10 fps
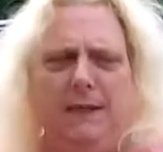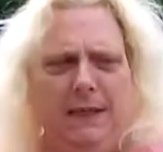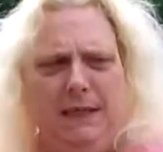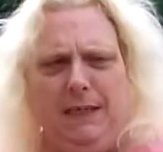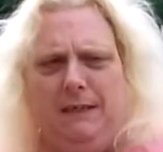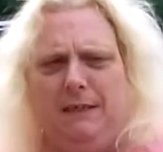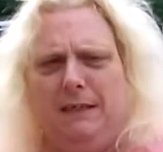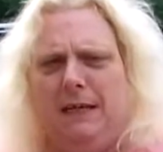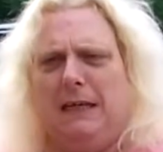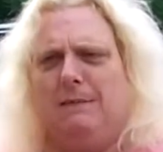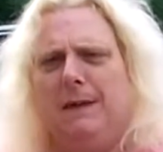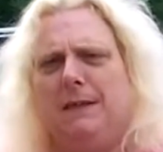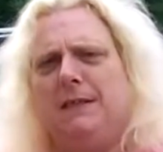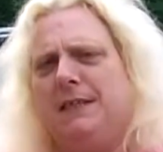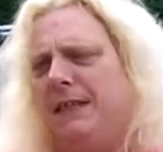the negative
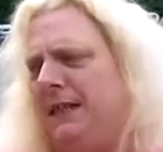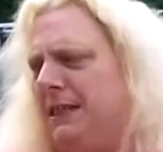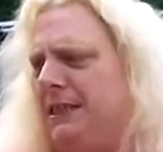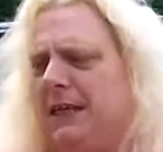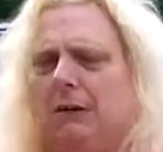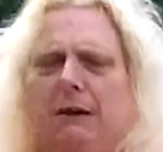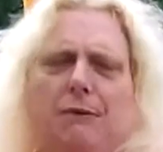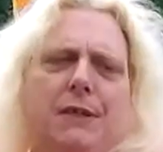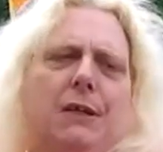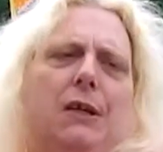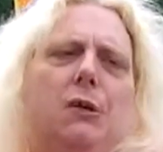entities that are out there